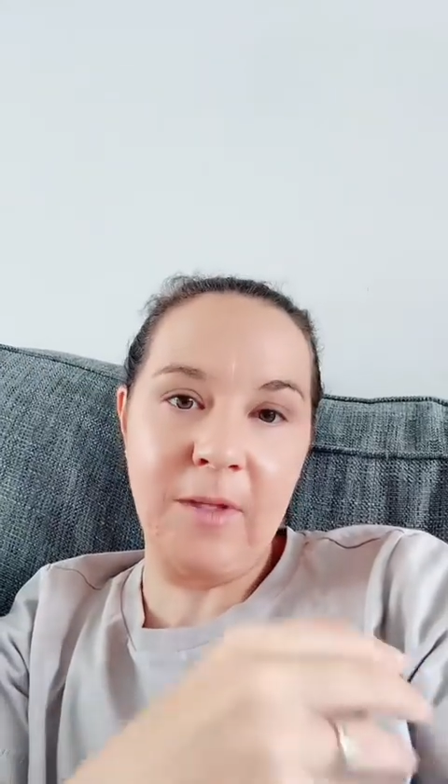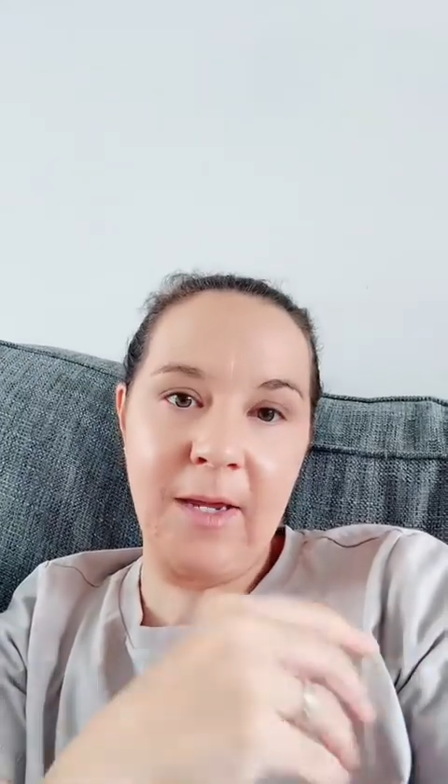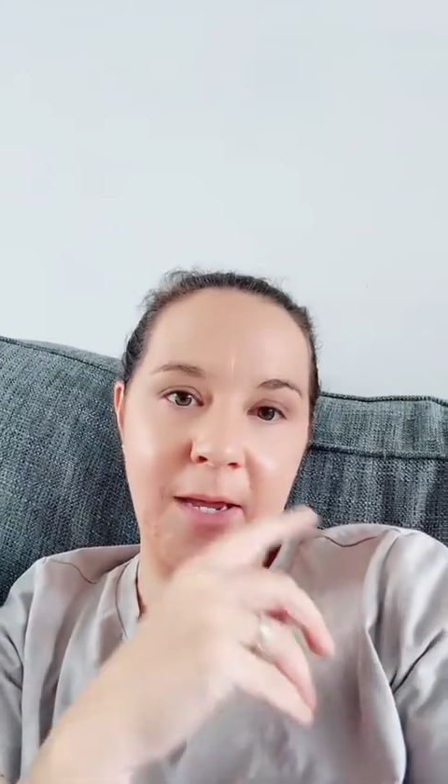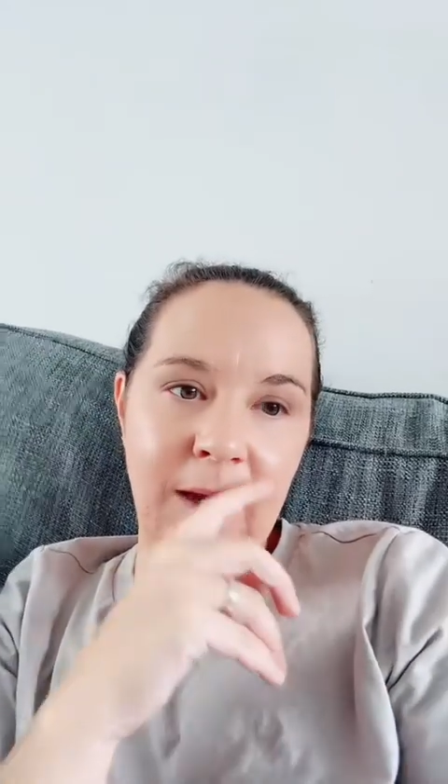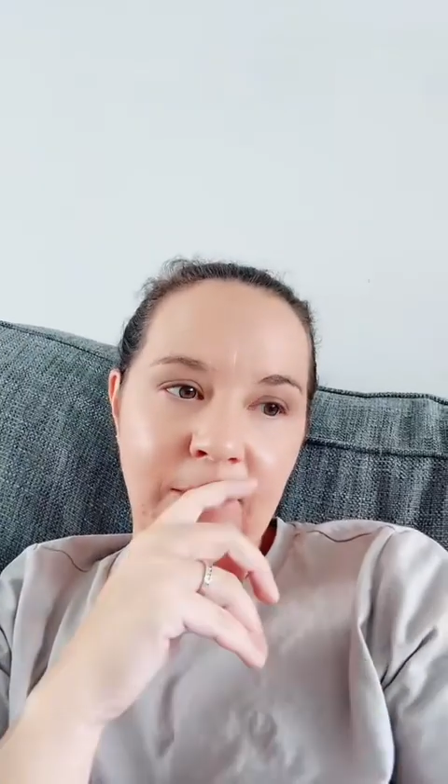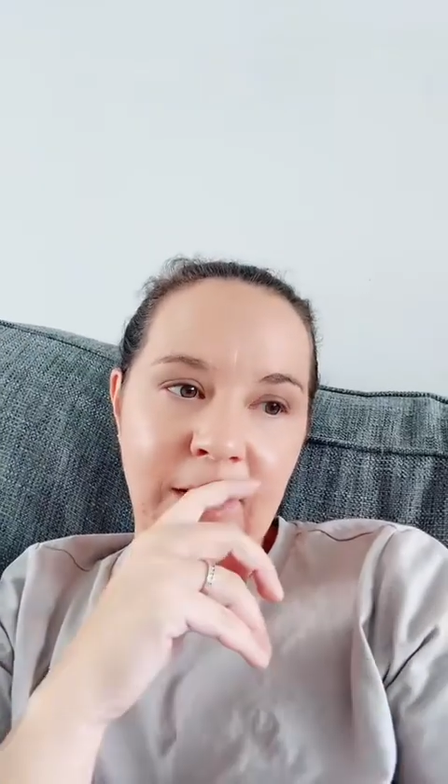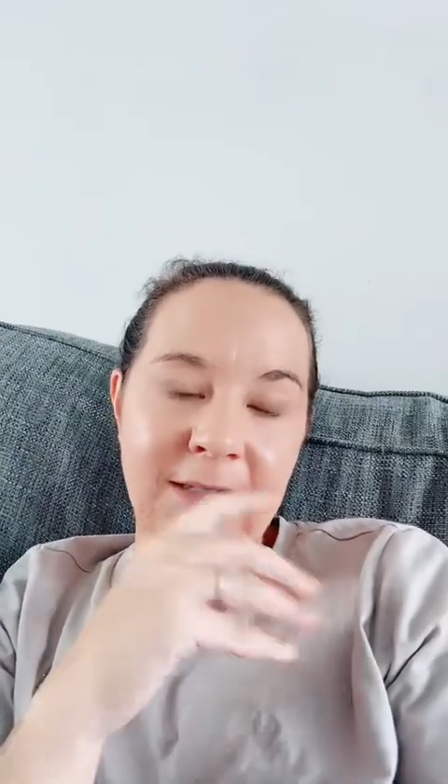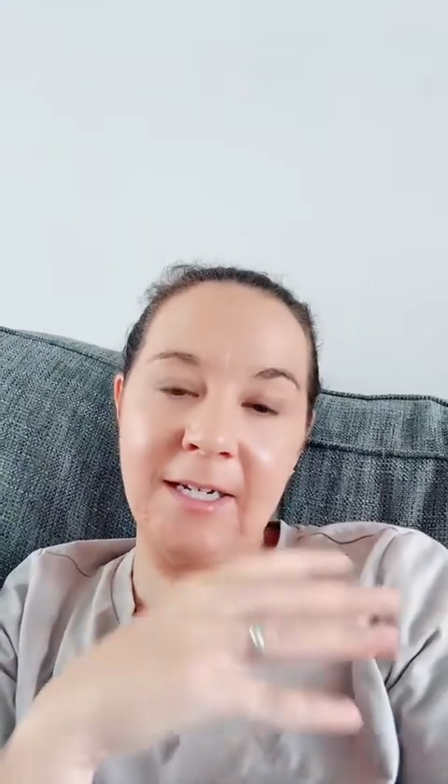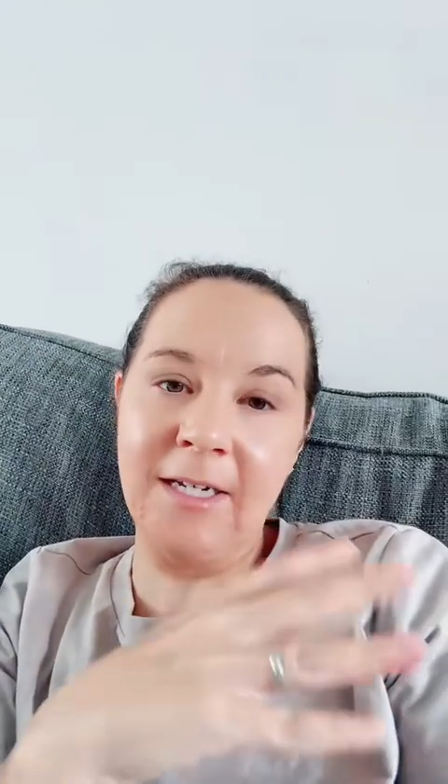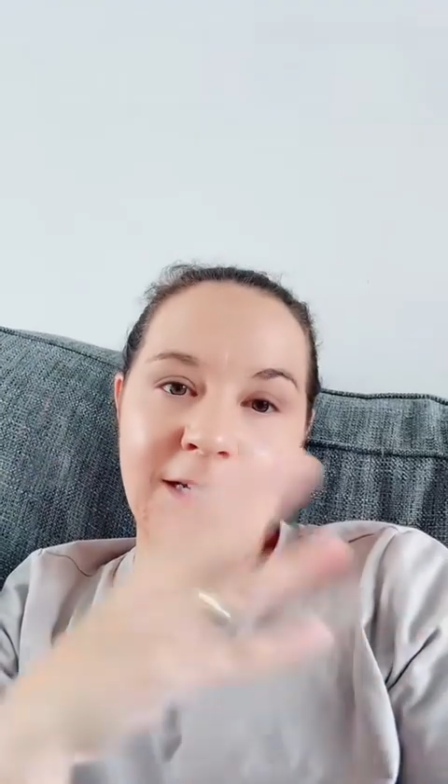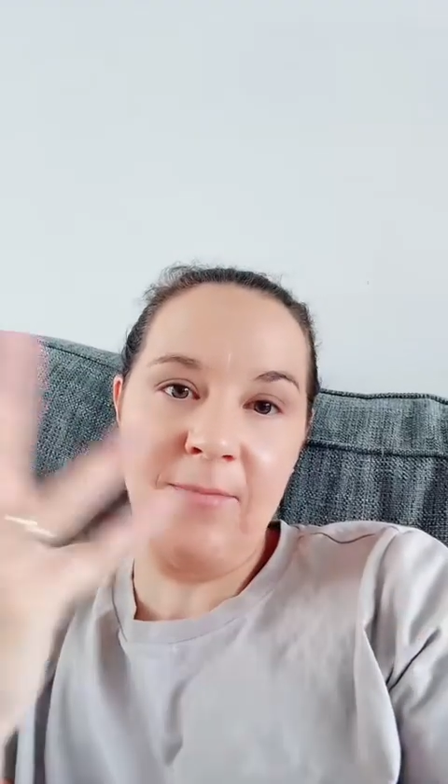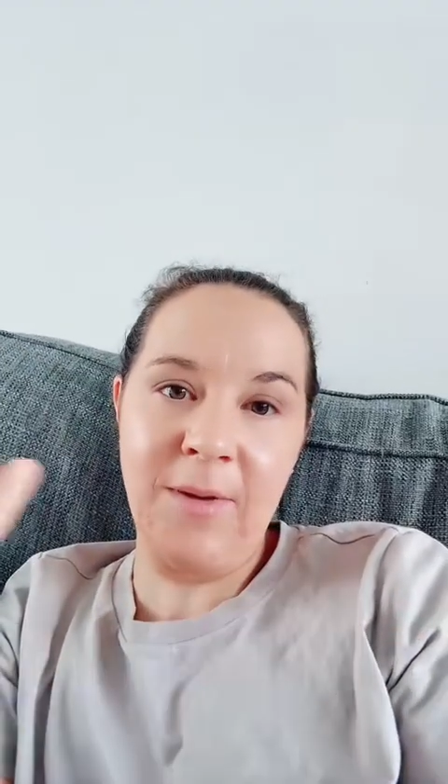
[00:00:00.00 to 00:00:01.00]
a
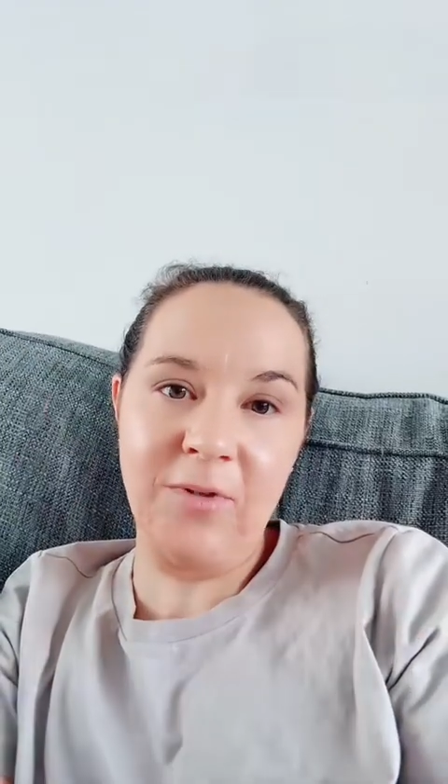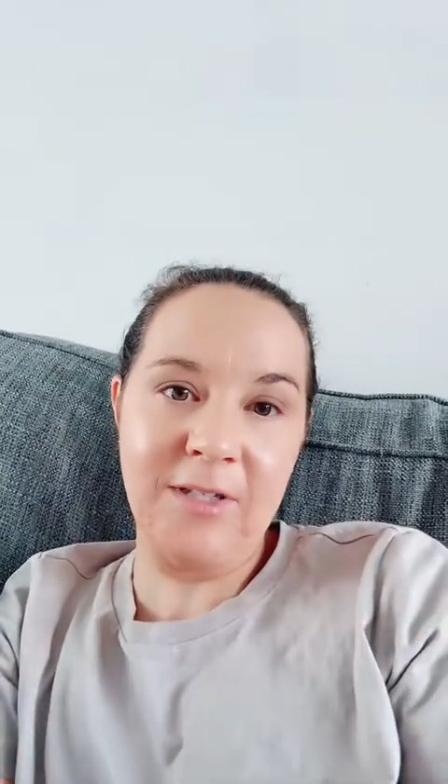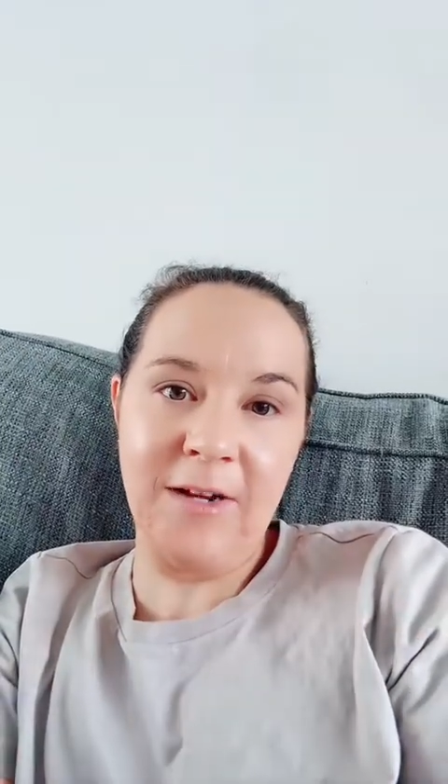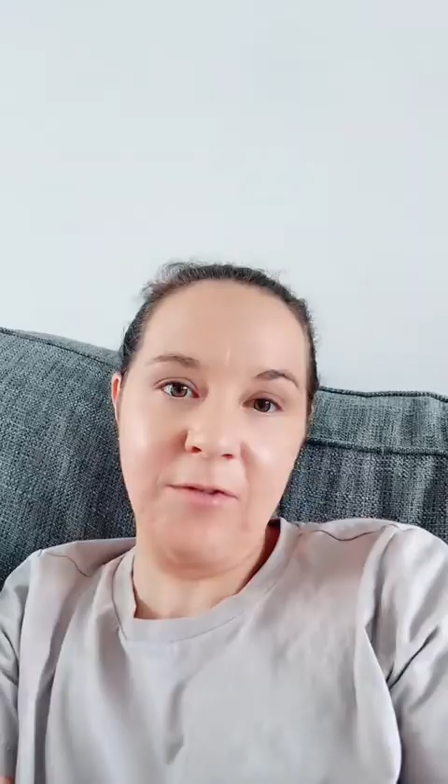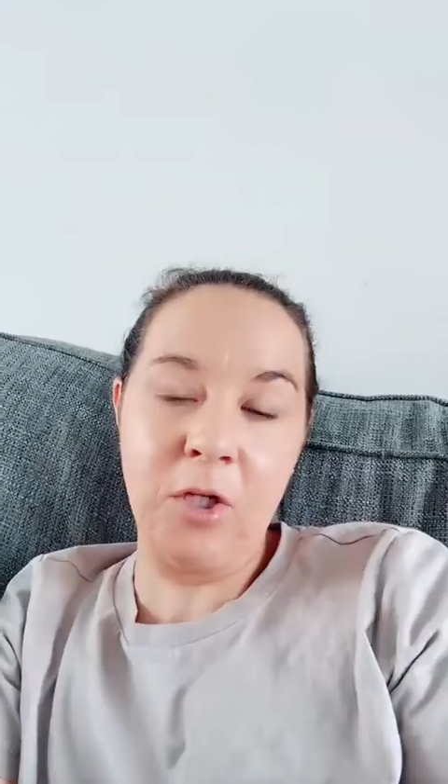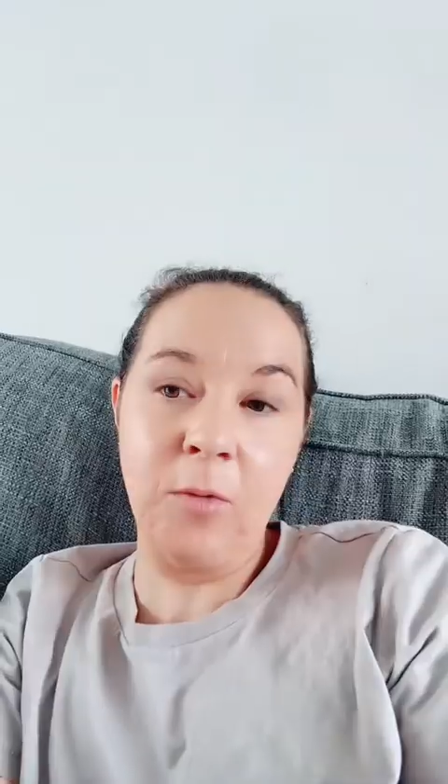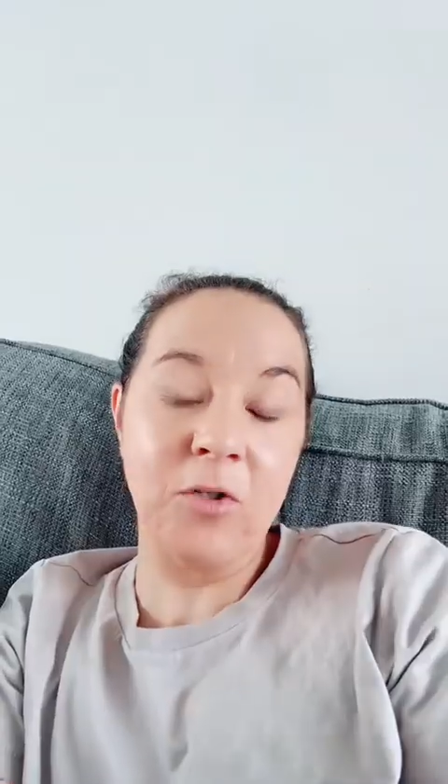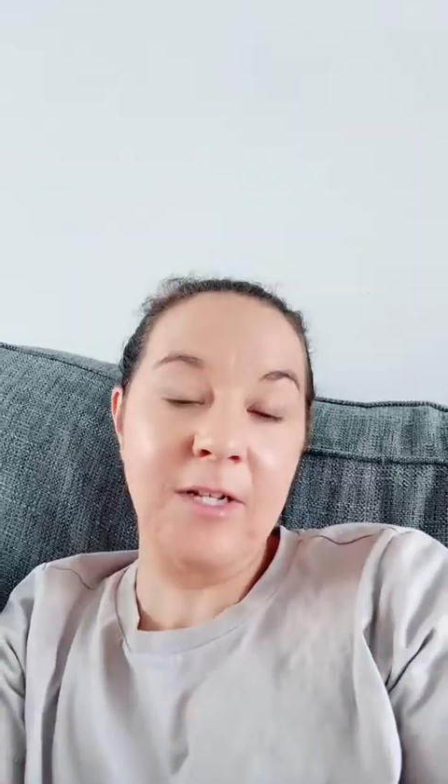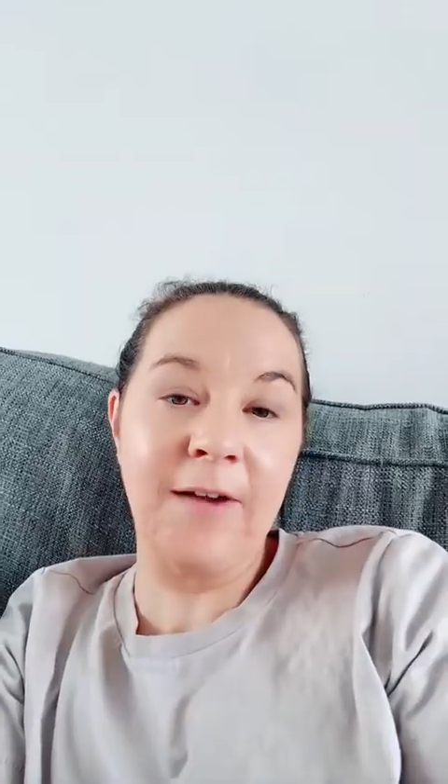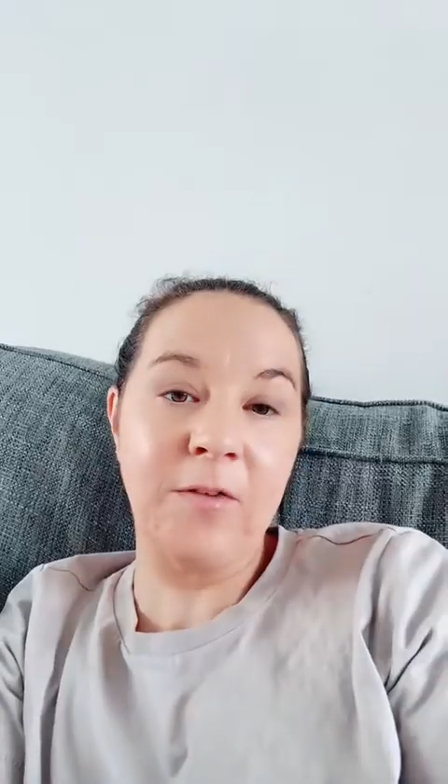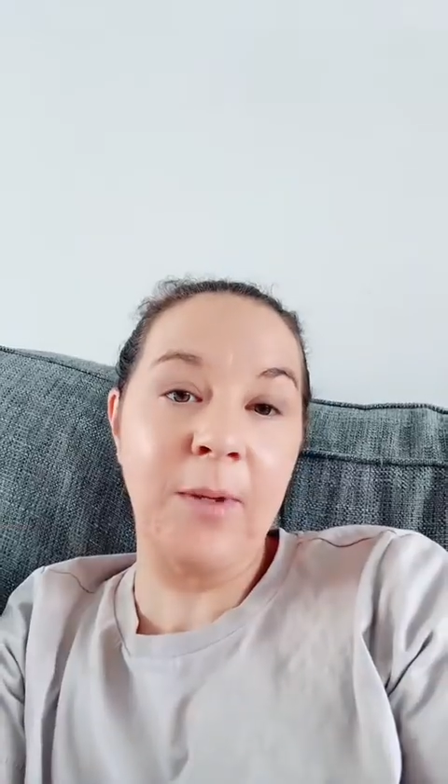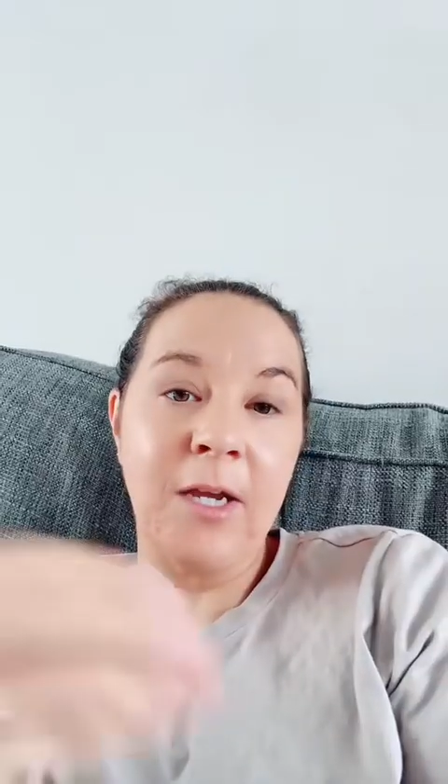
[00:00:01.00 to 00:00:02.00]
senior member of staff to you. It doesn't
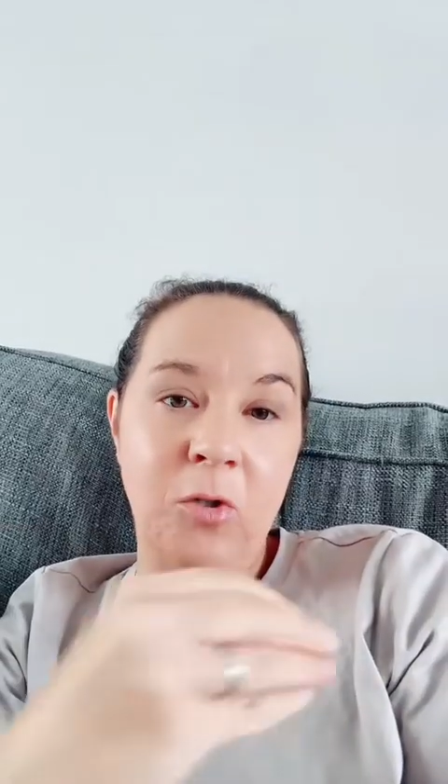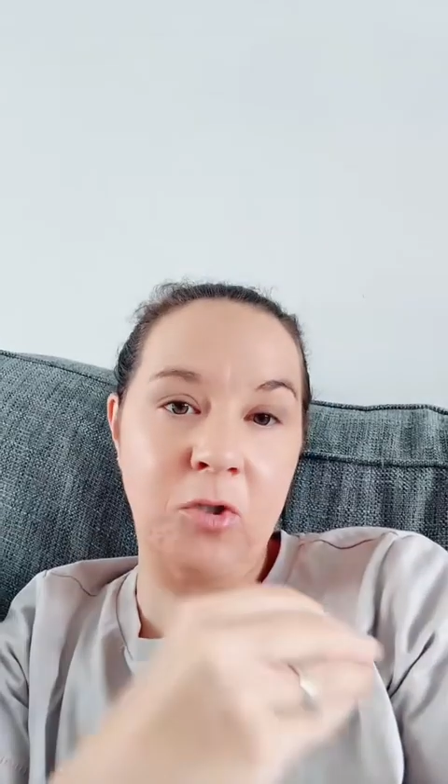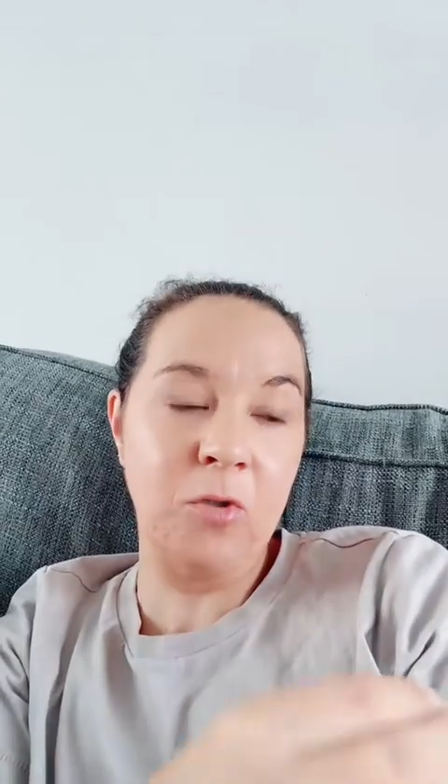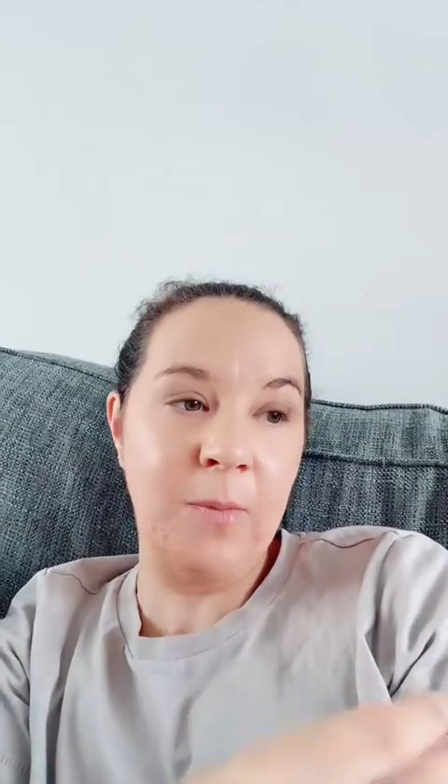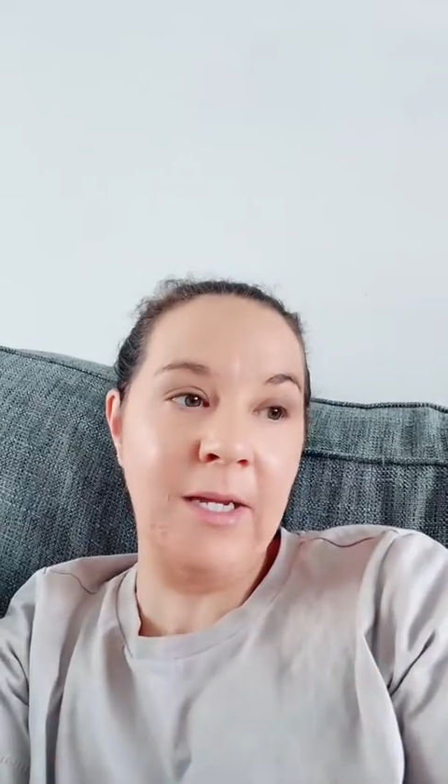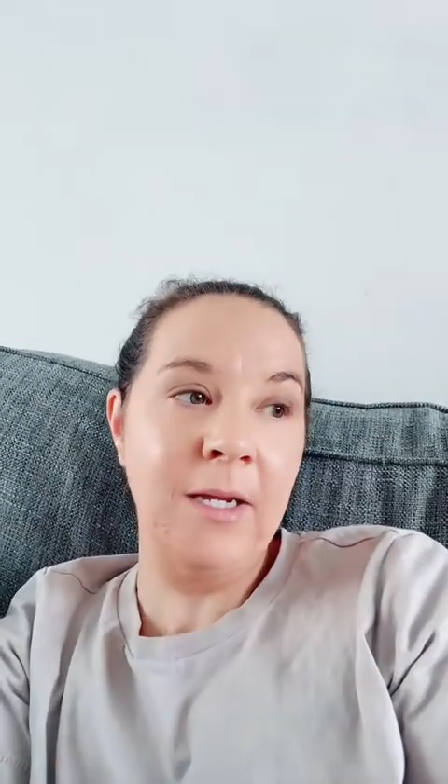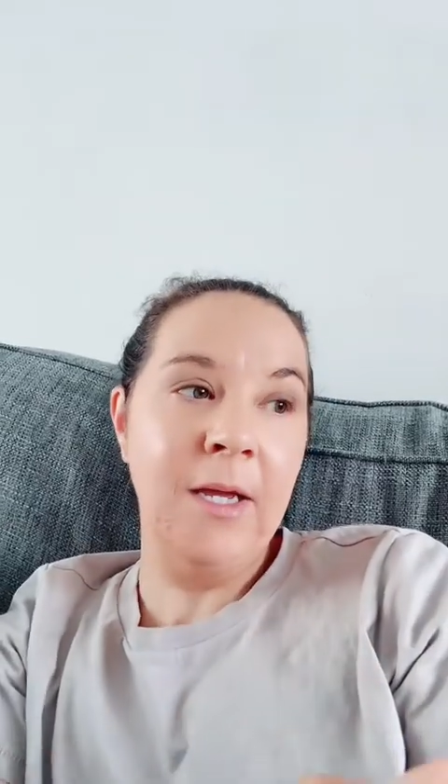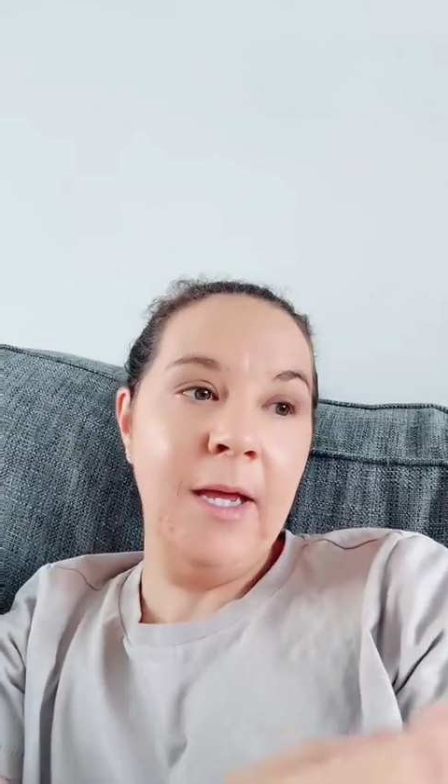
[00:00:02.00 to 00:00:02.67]
have to be, it could just be